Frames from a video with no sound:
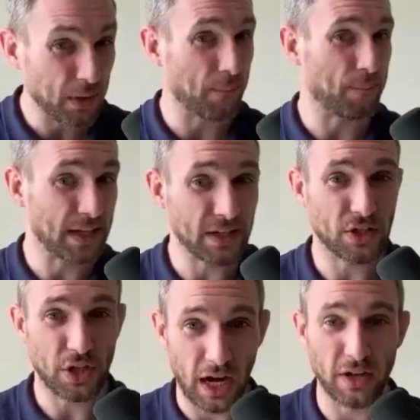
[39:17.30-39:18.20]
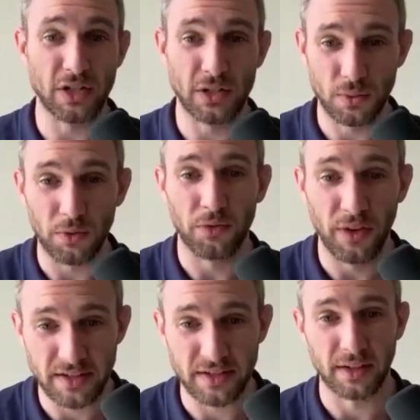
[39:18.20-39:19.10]
of the biggest challenges we're
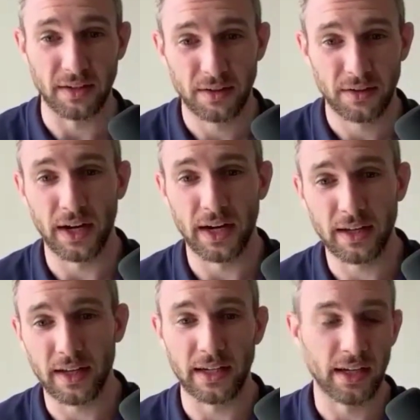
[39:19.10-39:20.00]
facing, right? Like